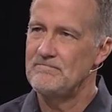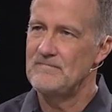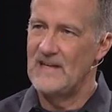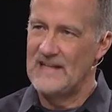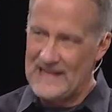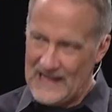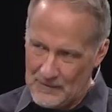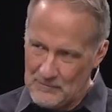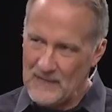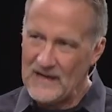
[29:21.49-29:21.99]

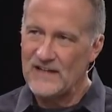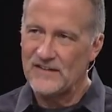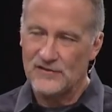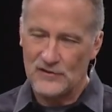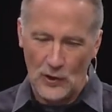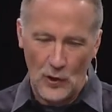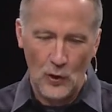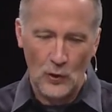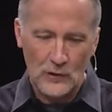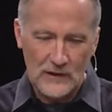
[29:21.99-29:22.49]
and that makes
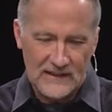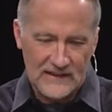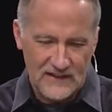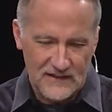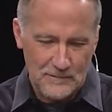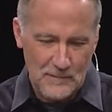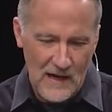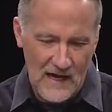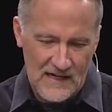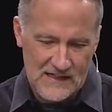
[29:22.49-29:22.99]

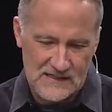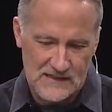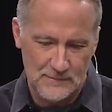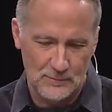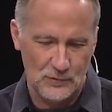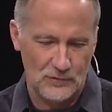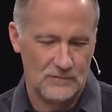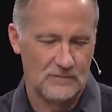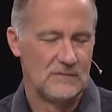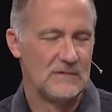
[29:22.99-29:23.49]
holiness
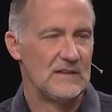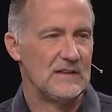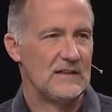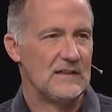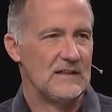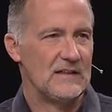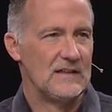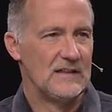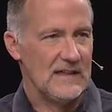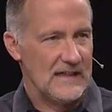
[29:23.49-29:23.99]
possible.
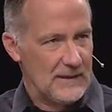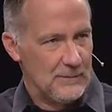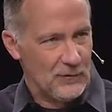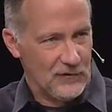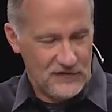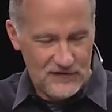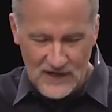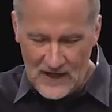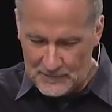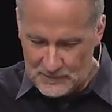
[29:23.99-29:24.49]

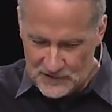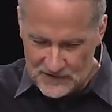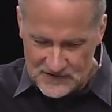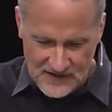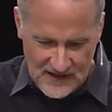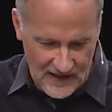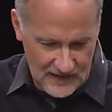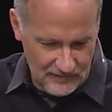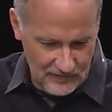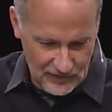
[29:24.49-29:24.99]
Hebrews chapter
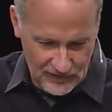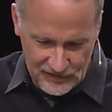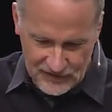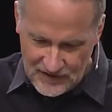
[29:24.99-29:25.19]
10, verse